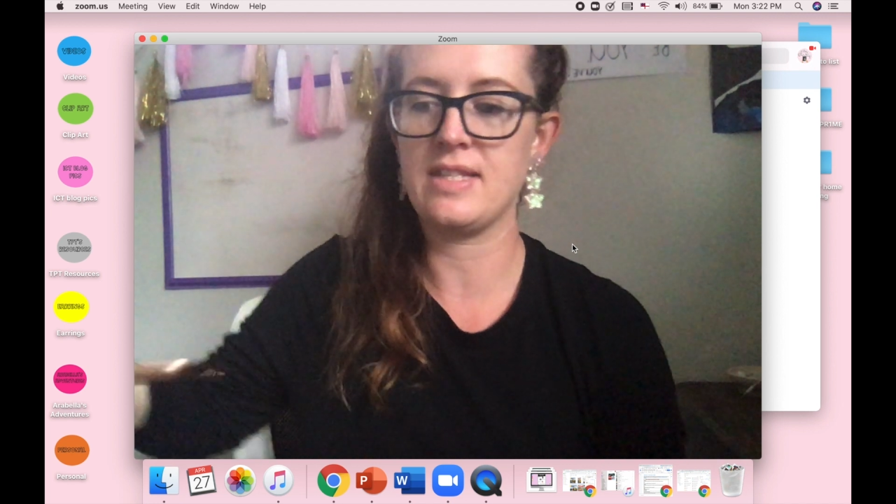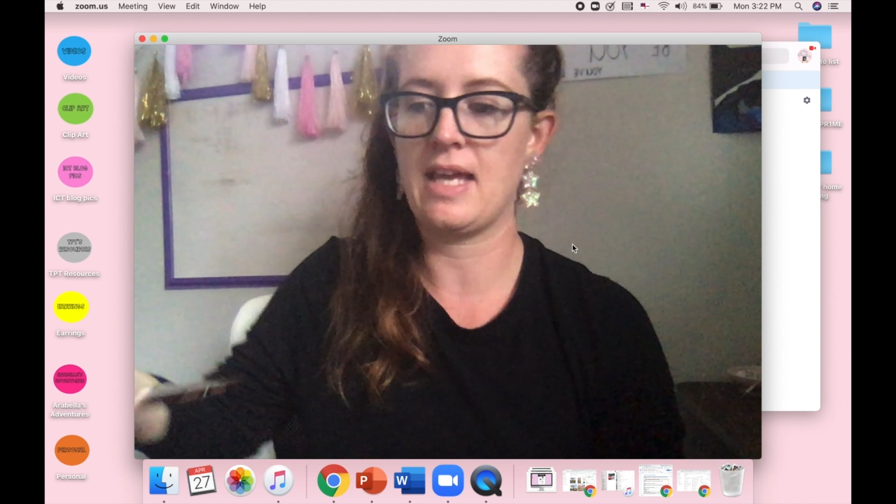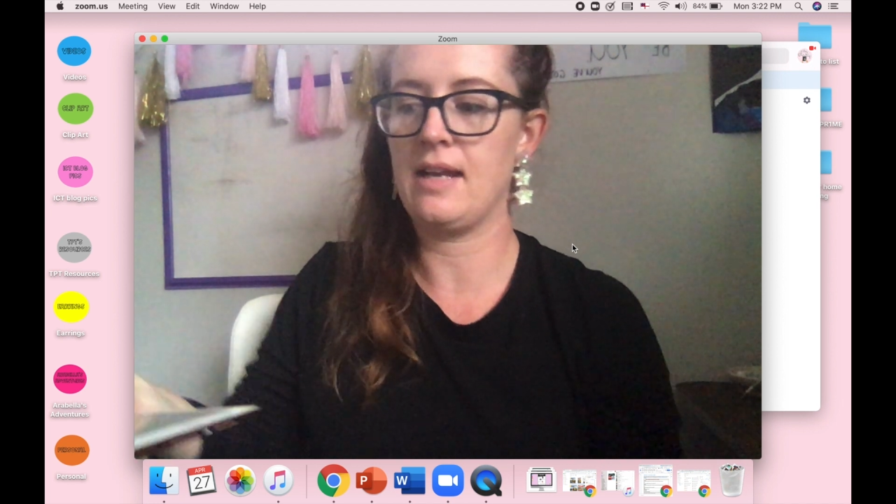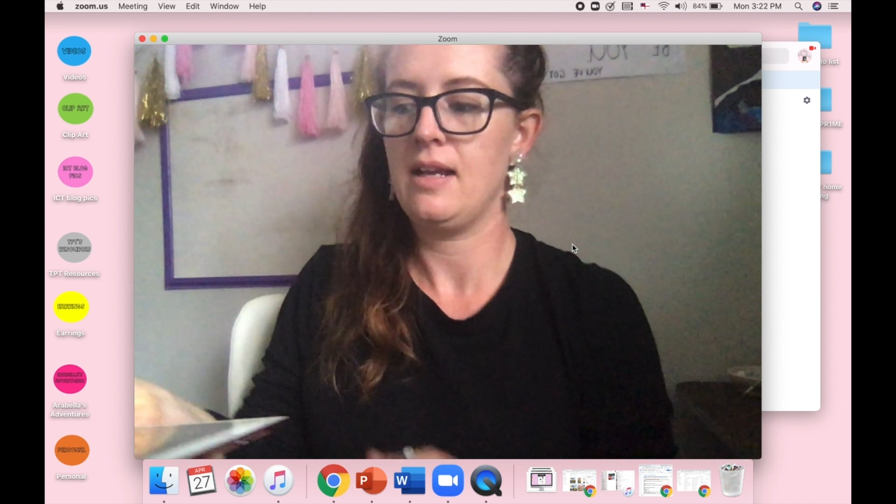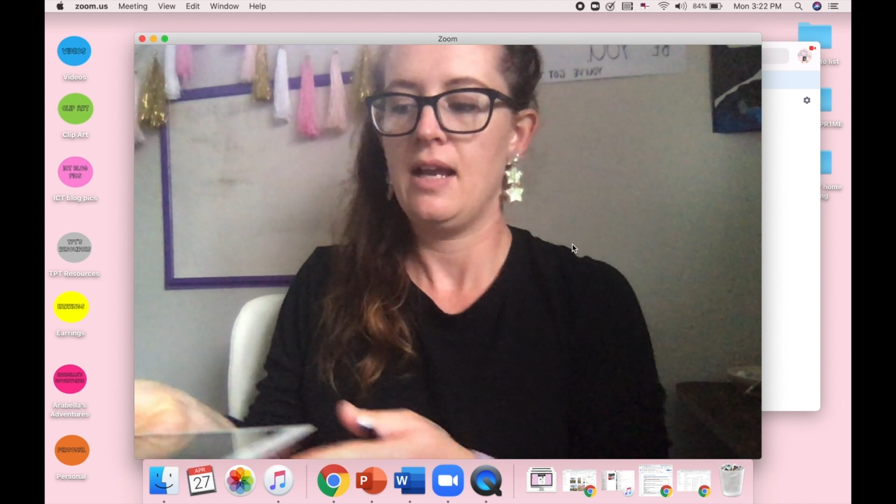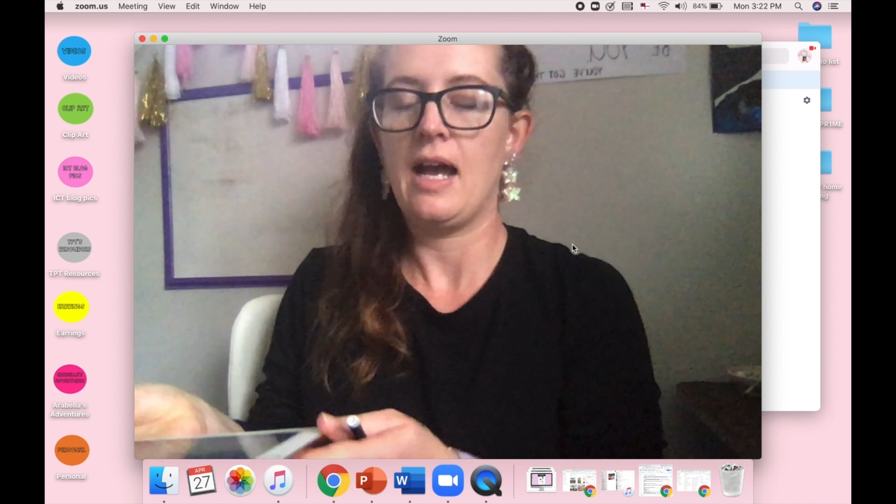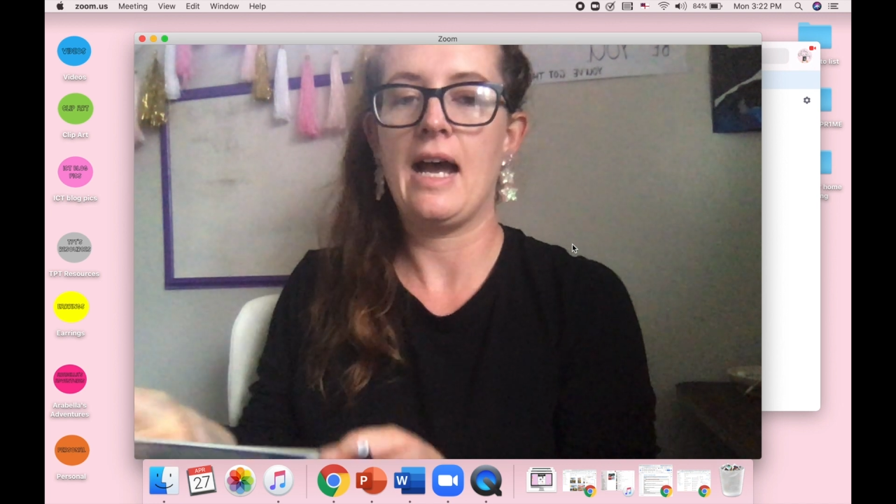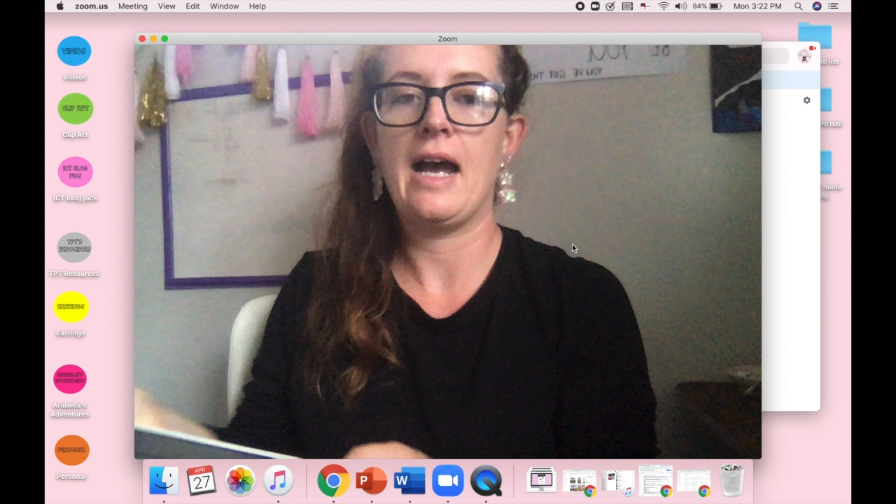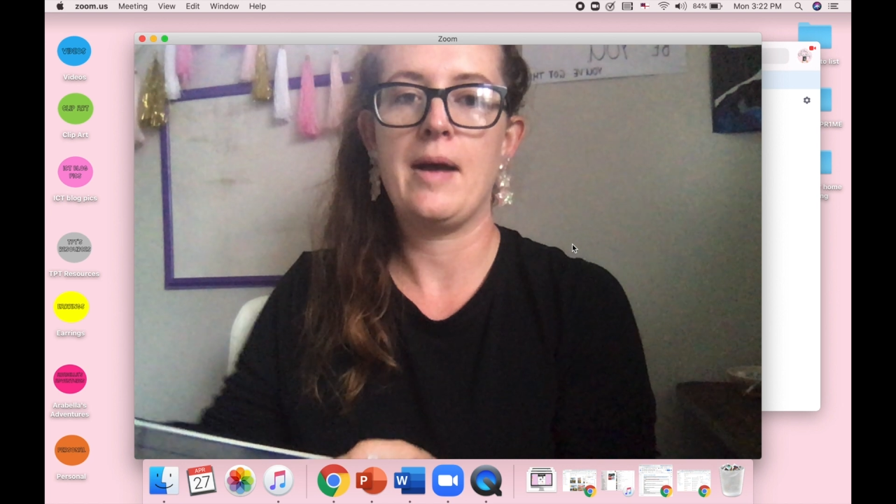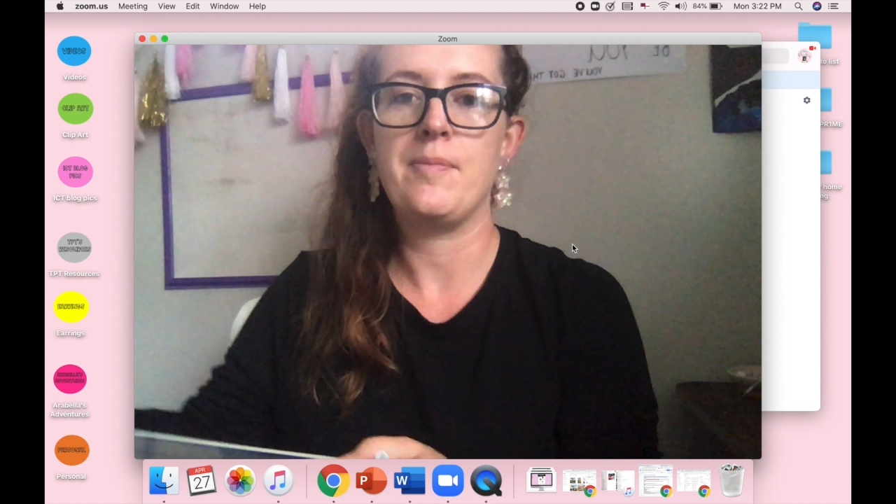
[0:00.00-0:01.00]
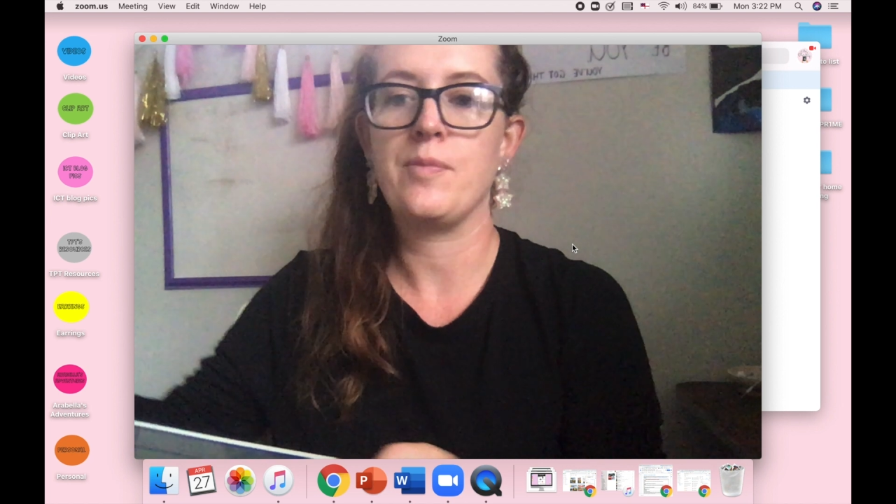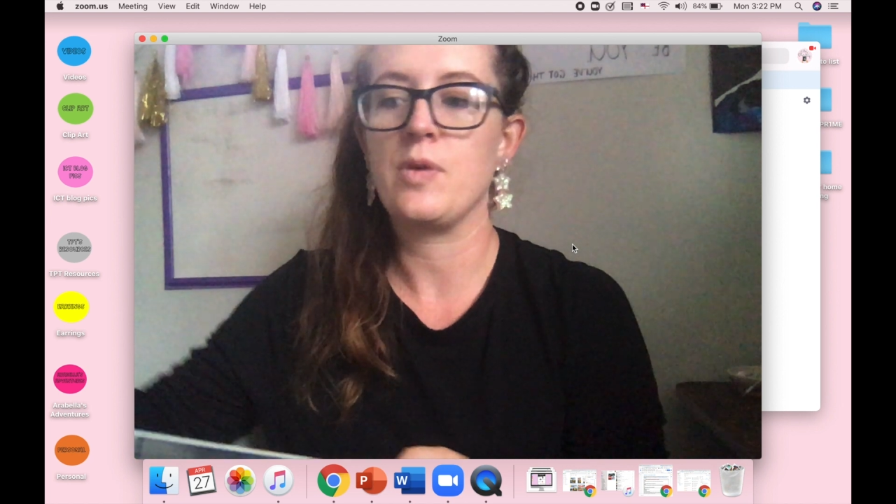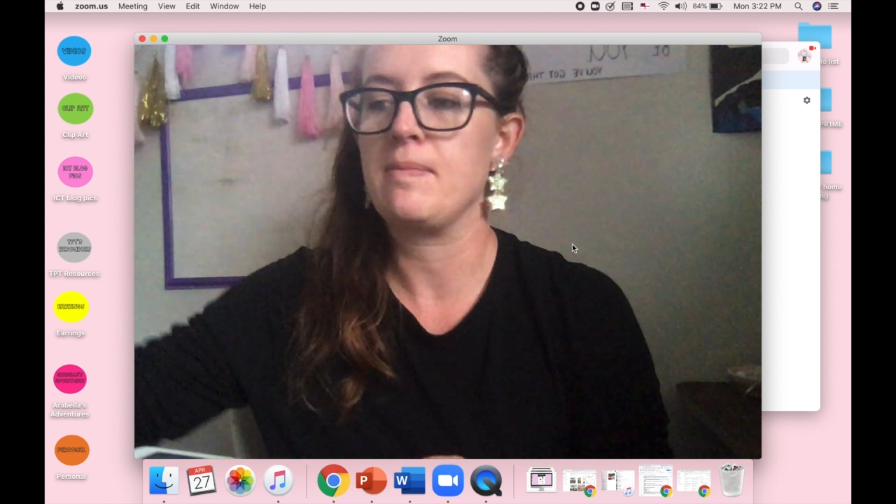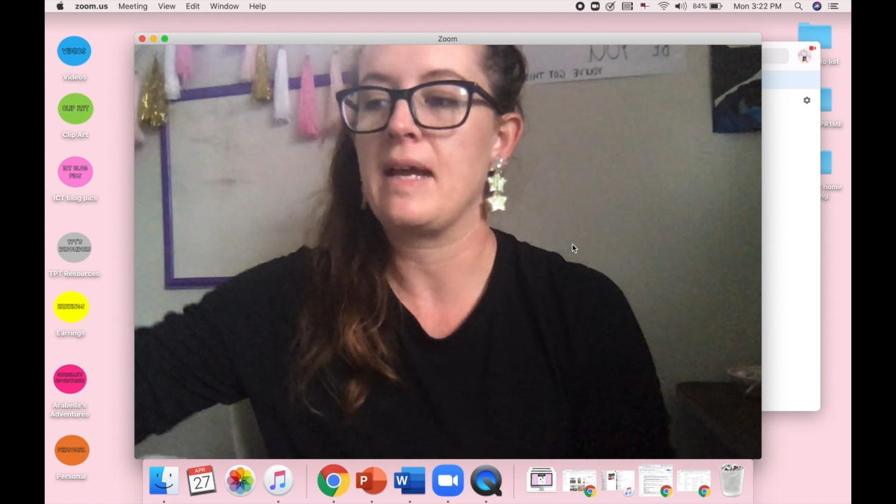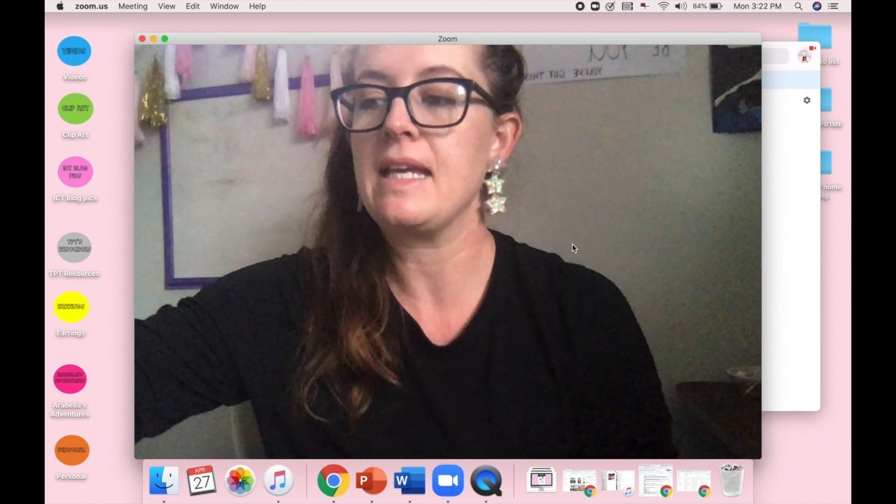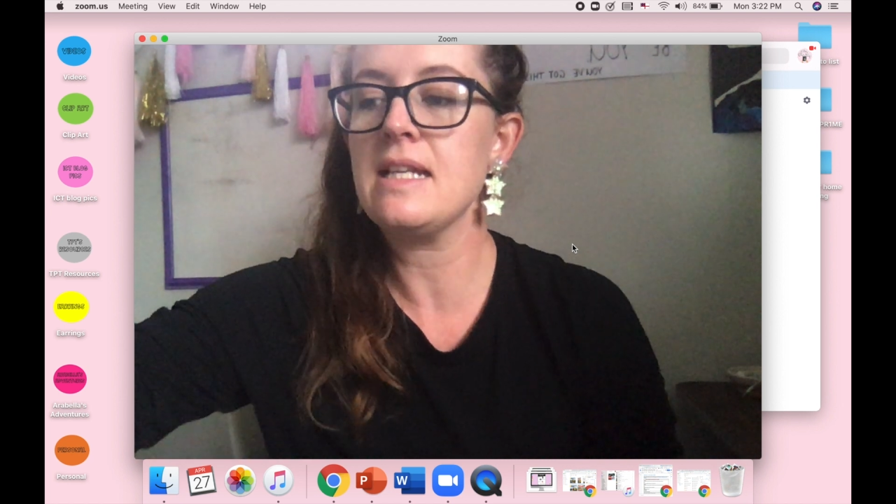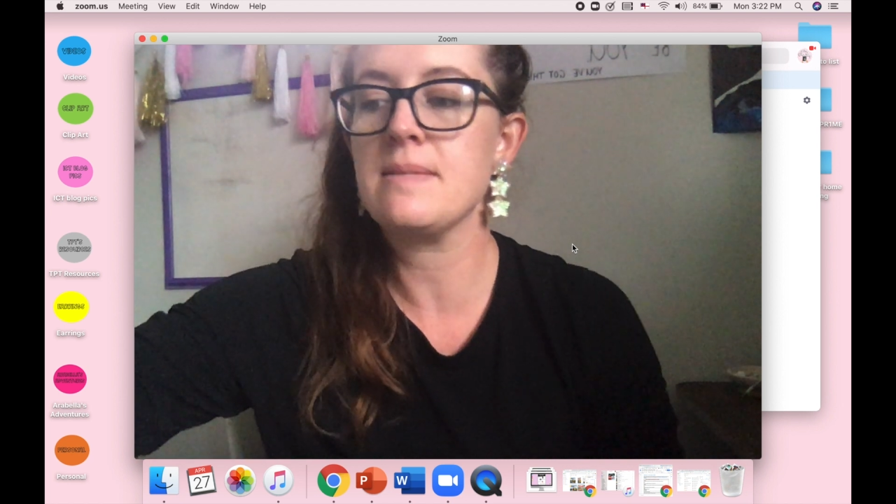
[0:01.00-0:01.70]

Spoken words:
that with my kids.